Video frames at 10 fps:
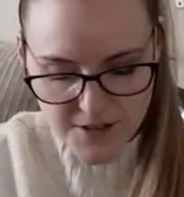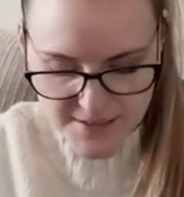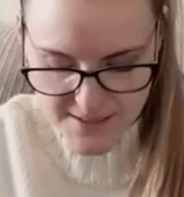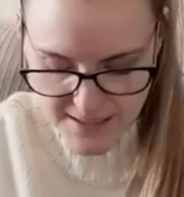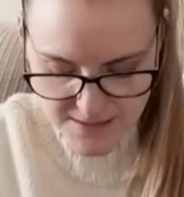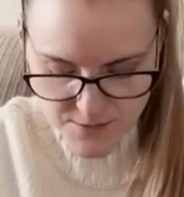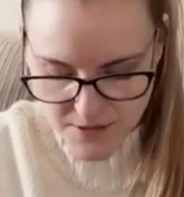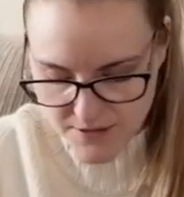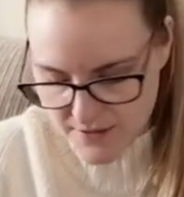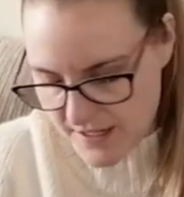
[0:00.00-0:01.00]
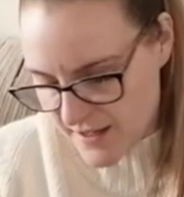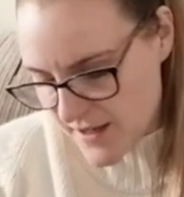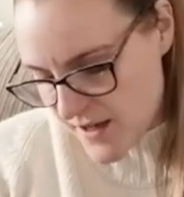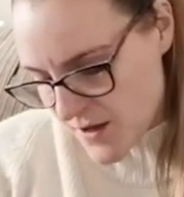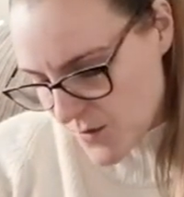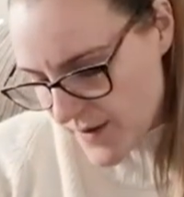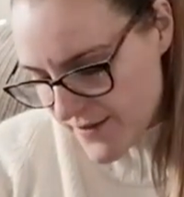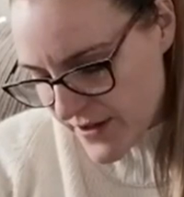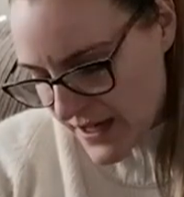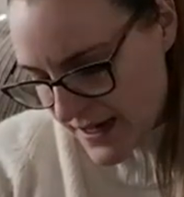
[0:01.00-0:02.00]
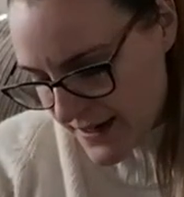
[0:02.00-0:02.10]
Oh, this is the last one. Okay. We have a